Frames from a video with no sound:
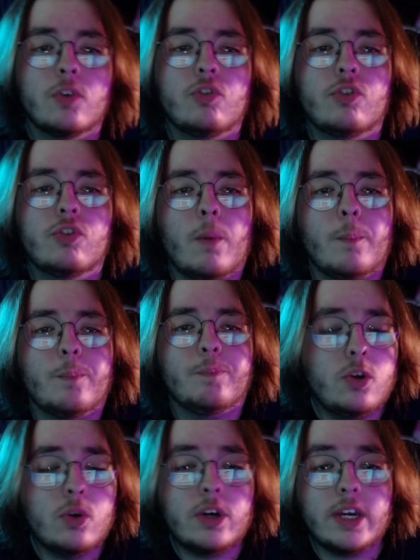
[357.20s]
So
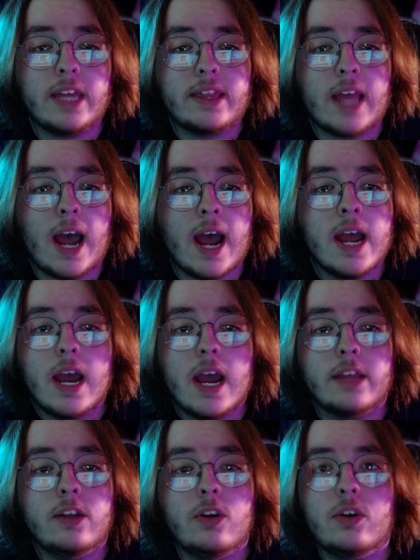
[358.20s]
you could get that,
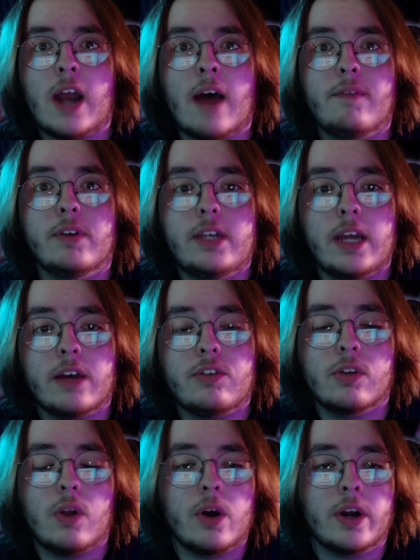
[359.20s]
and then you could have a
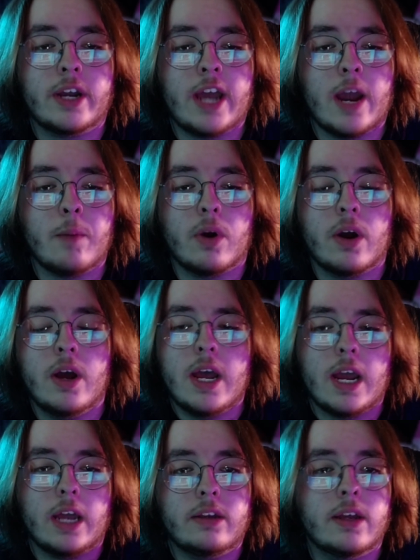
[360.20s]
DSLR camera
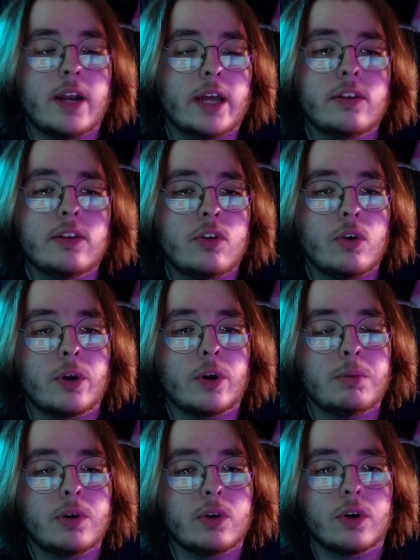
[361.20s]
and connect it to your
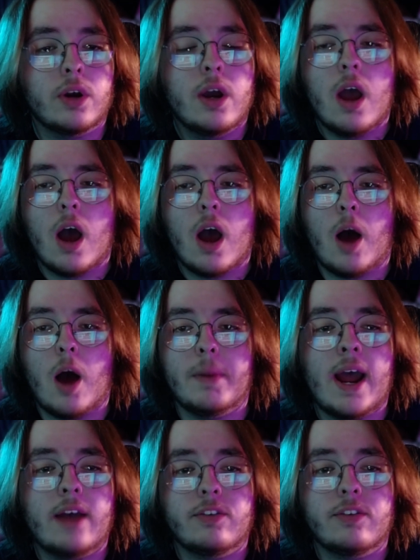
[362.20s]
computer. It
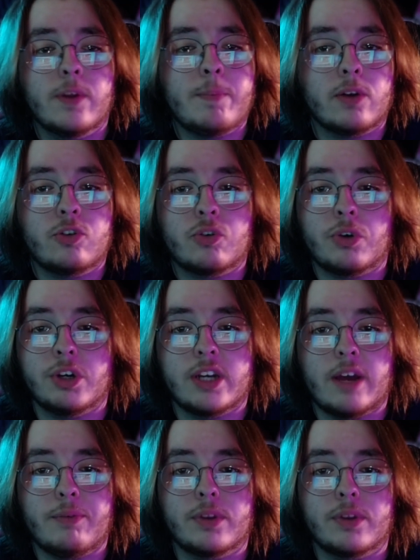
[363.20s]
has a flip-out screen and
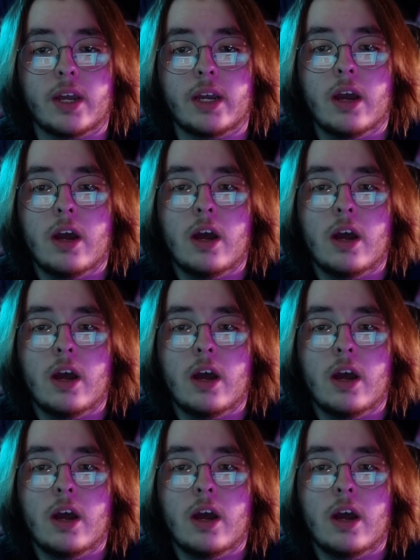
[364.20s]
everything.